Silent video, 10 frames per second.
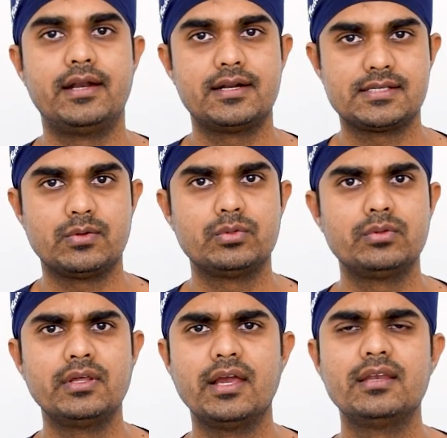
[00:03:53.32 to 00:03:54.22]
address
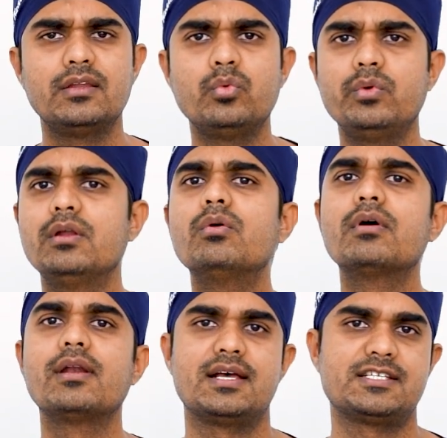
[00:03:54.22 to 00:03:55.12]
avutundi and you will go
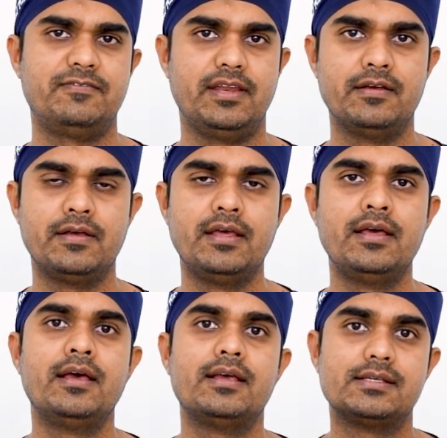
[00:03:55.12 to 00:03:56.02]
glass free.
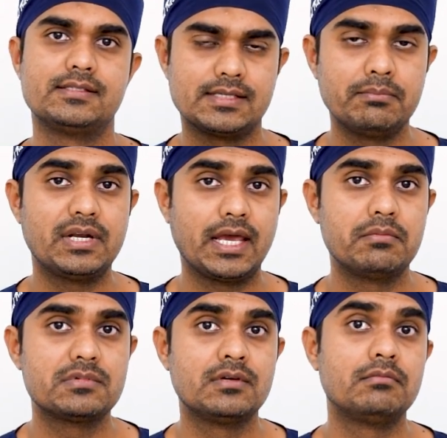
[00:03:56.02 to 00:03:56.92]

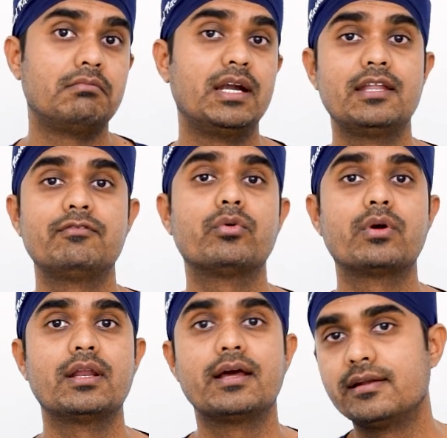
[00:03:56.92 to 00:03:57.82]
Sometimes
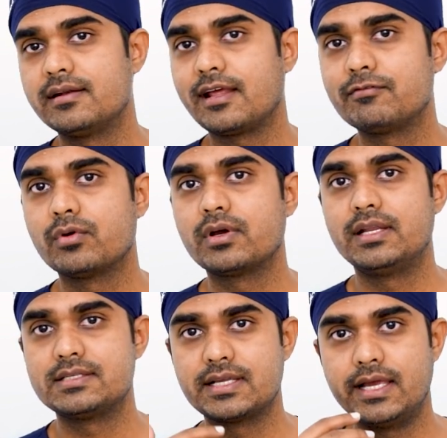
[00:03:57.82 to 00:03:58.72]
multifocal gani trifocal
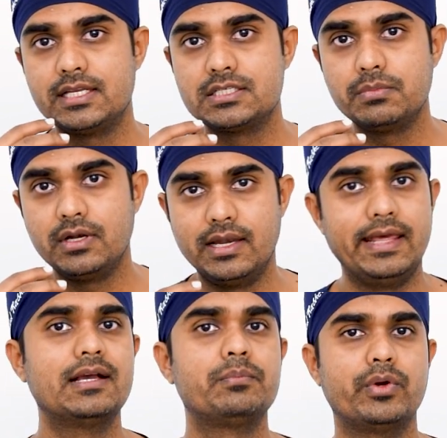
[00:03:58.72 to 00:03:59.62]
lens ki eligible
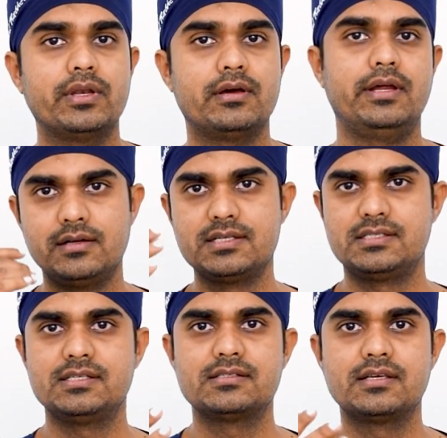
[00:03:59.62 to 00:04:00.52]
lekapoyina
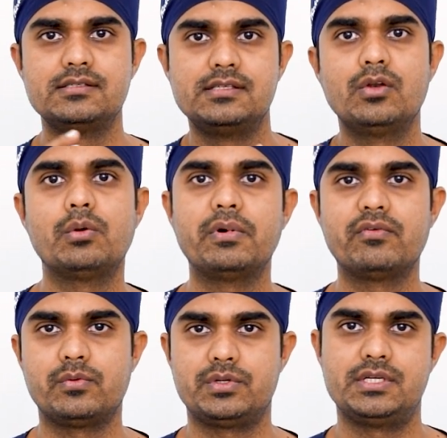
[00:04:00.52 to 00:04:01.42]
distance ki zero
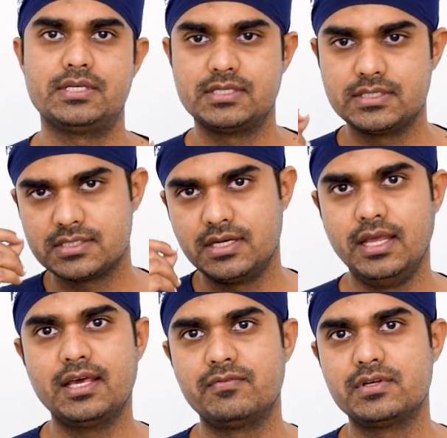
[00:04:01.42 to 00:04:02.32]
power vachesi just
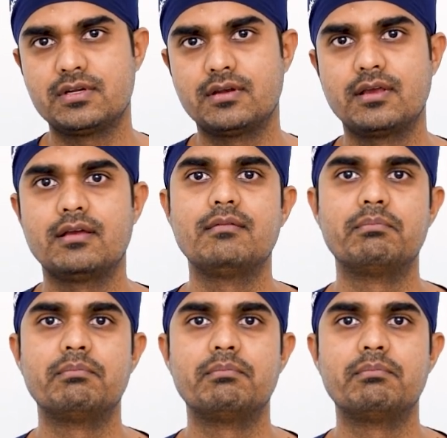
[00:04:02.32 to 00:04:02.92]
near vision ki